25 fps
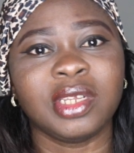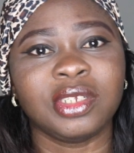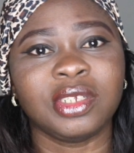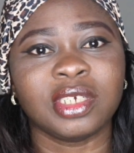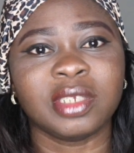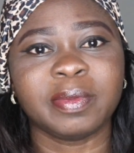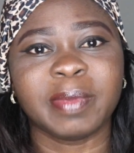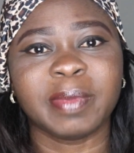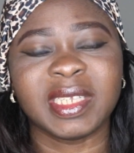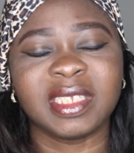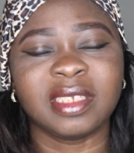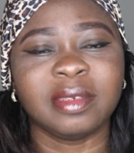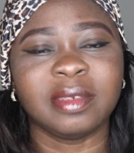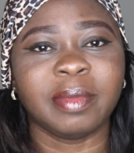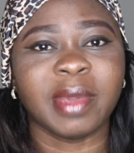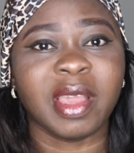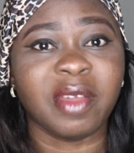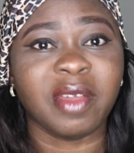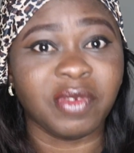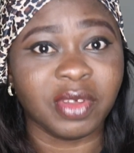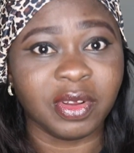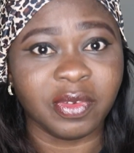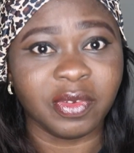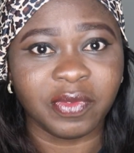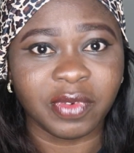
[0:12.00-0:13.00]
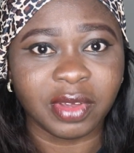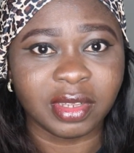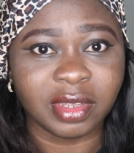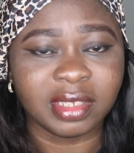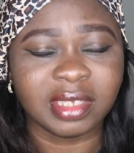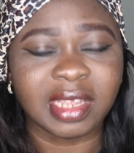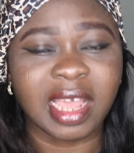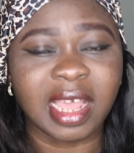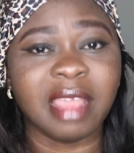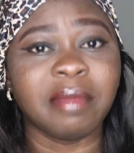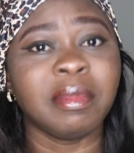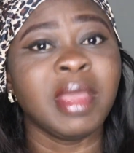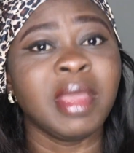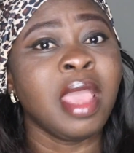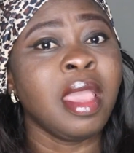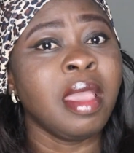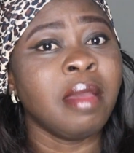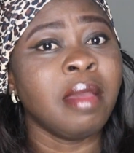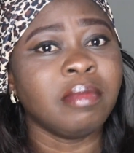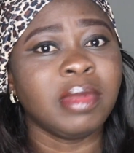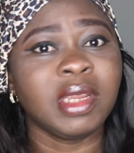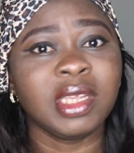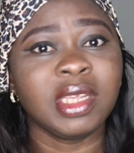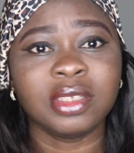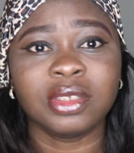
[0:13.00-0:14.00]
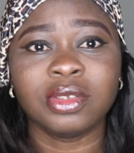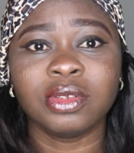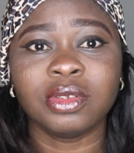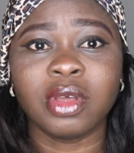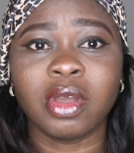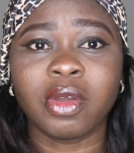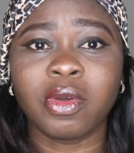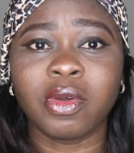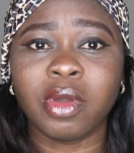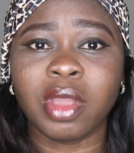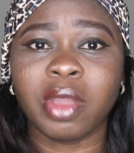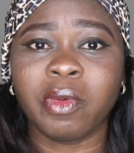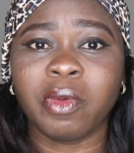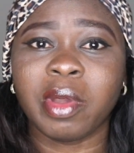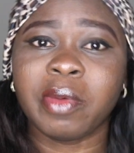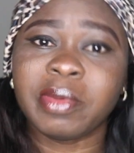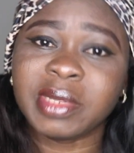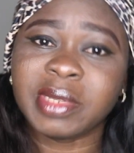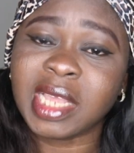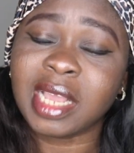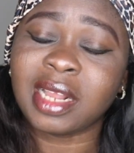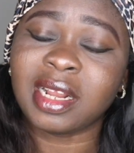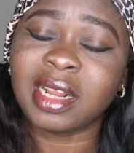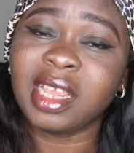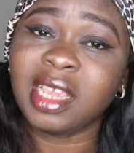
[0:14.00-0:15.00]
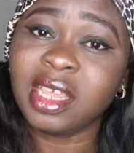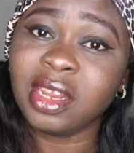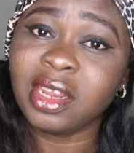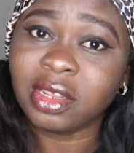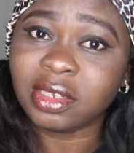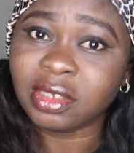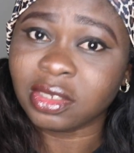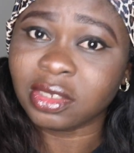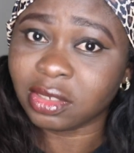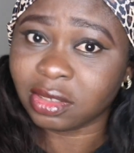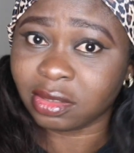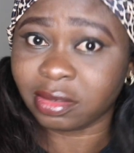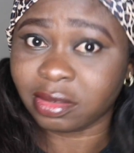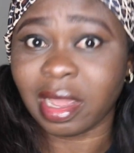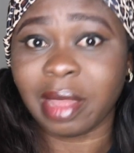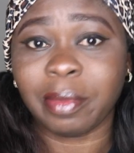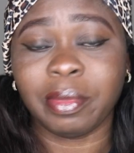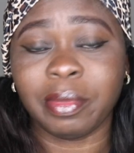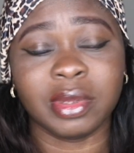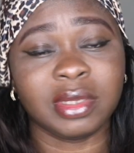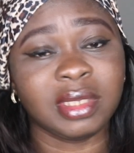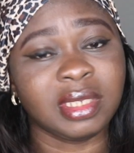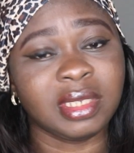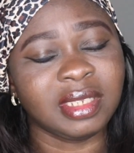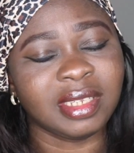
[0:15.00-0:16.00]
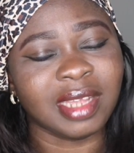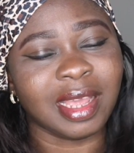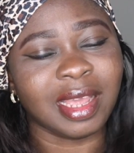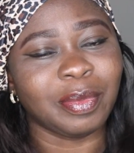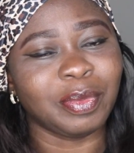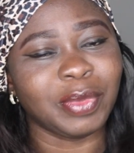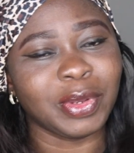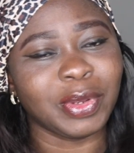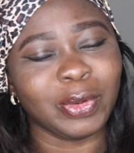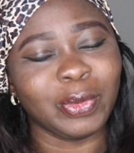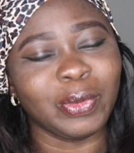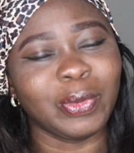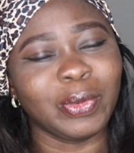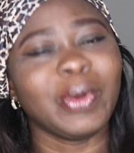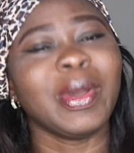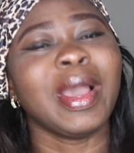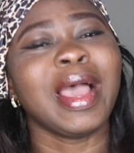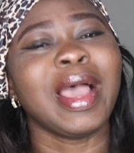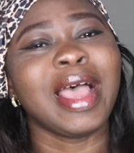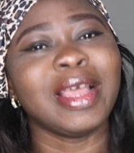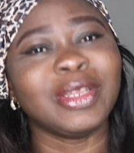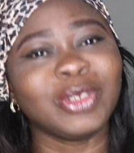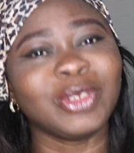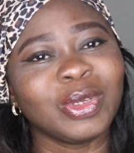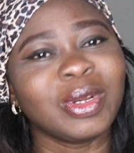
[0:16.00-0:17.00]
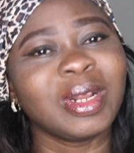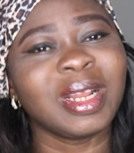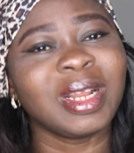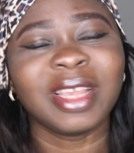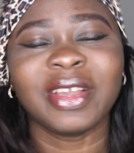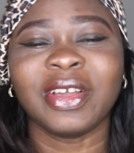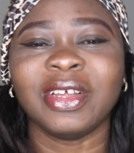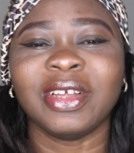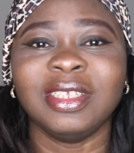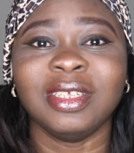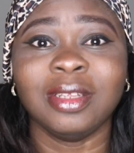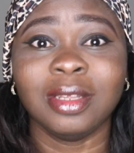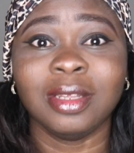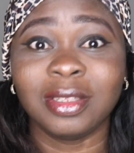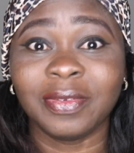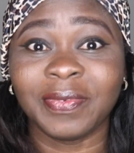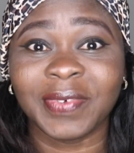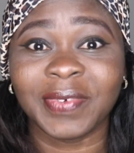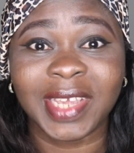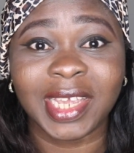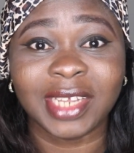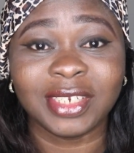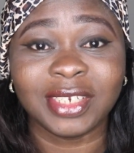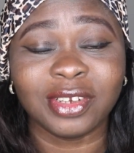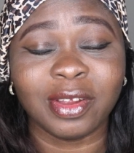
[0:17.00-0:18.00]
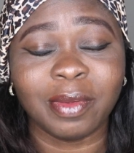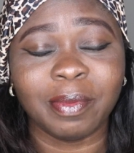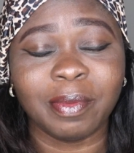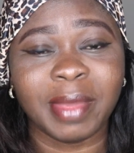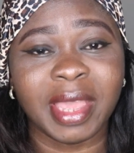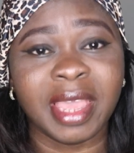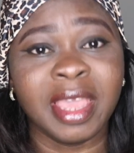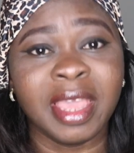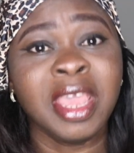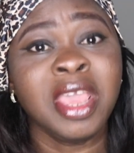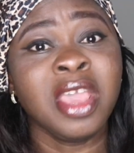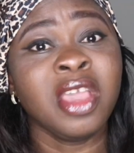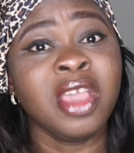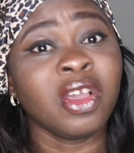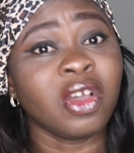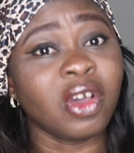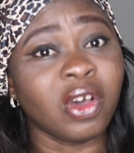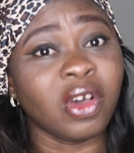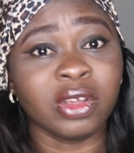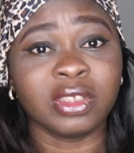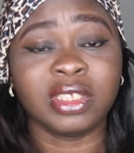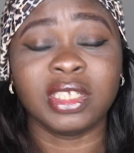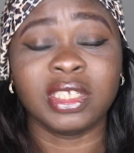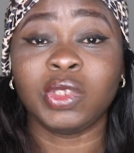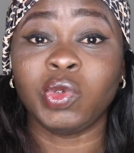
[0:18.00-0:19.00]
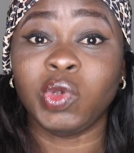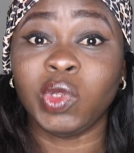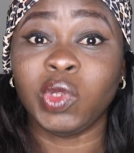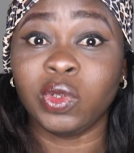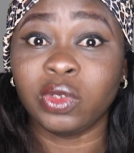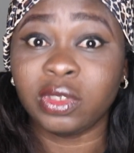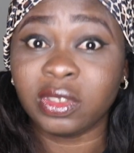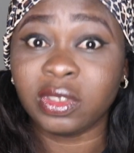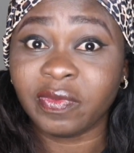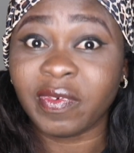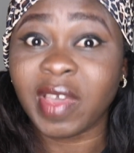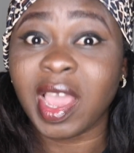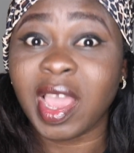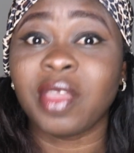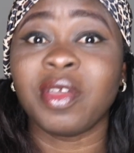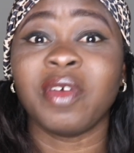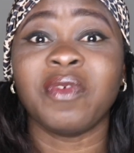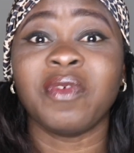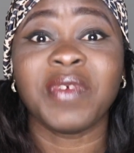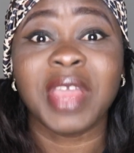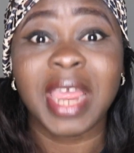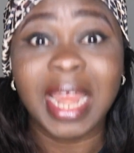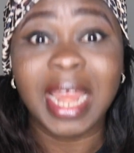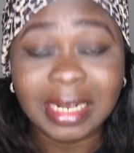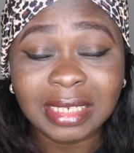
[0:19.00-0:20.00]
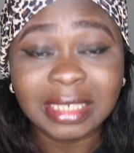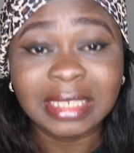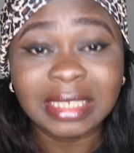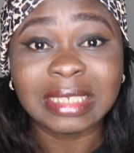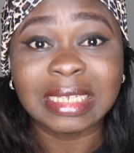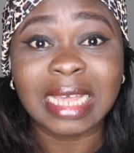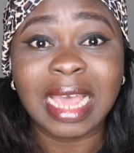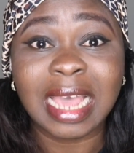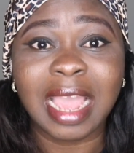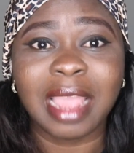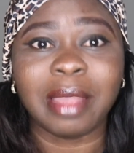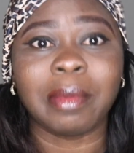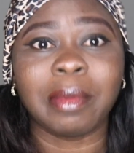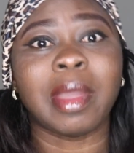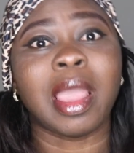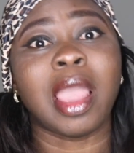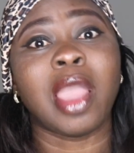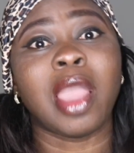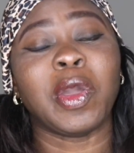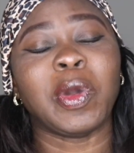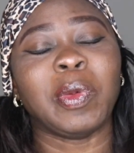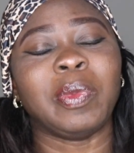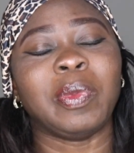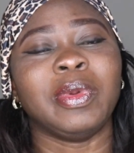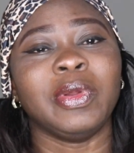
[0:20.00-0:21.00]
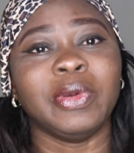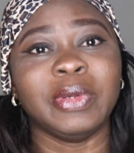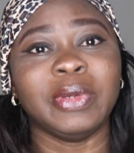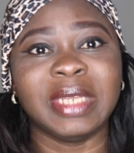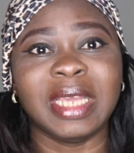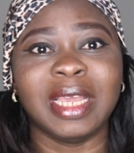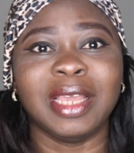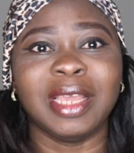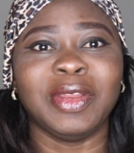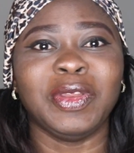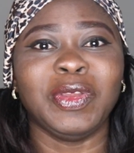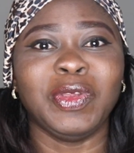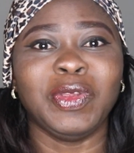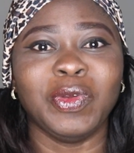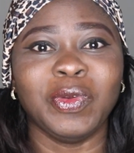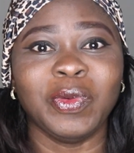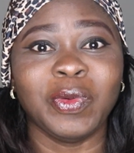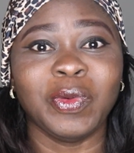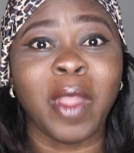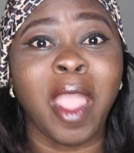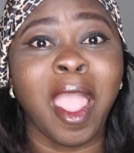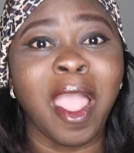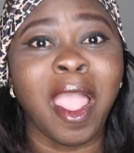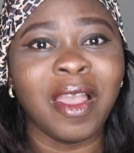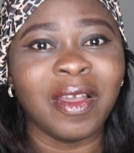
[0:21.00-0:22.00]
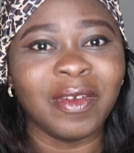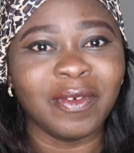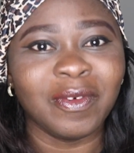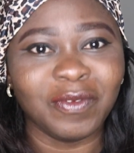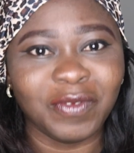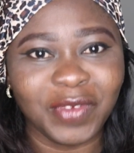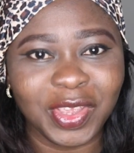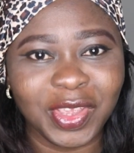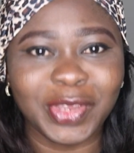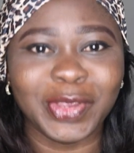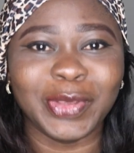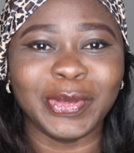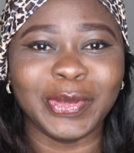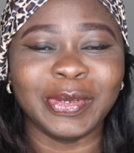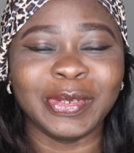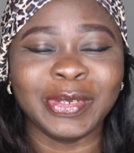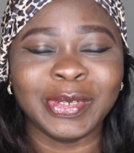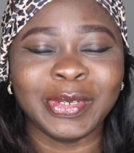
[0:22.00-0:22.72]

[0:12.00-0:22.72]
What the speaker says: just passing by for the first time, please do not go away without clicking on the subscribe button down below, and do click on the notification bell because it will notify you of any time I upload a new video.